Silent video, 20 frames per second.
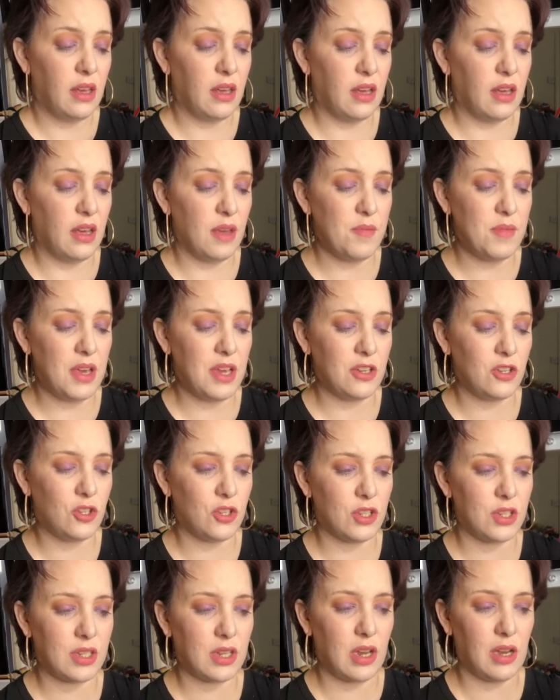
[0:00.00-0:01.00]
It's
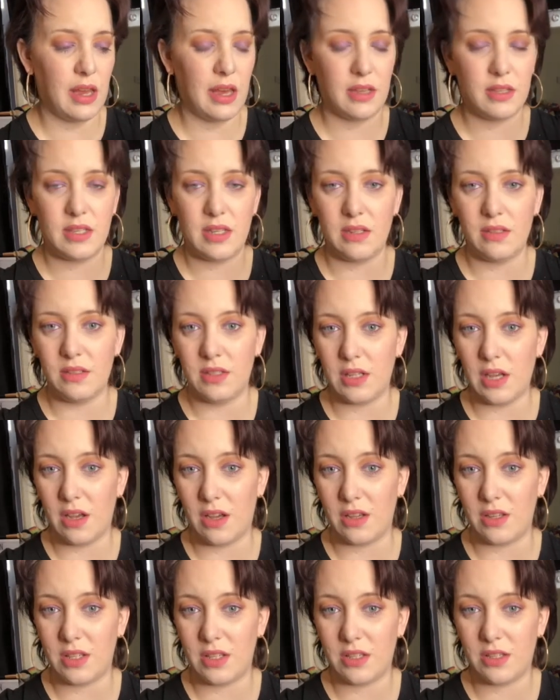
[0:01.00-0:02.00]
just collecting
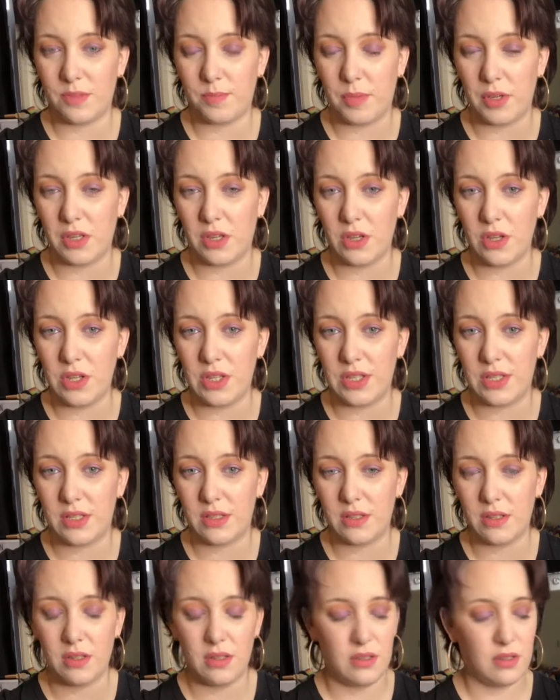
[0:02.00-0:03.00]
dust
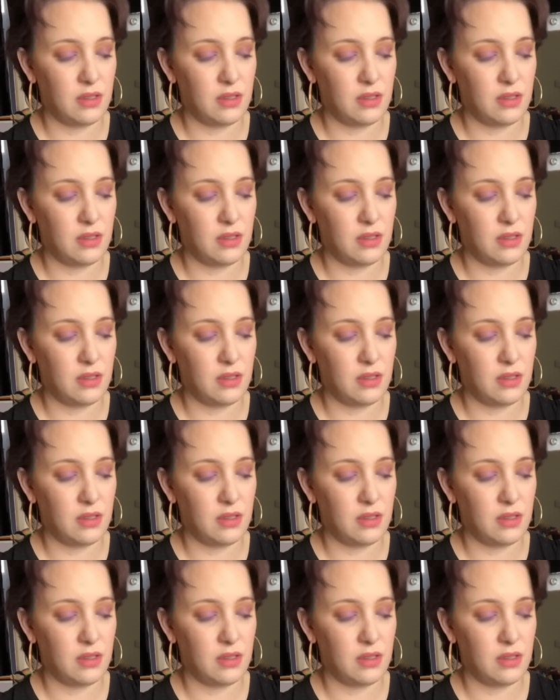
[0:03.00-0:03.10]
because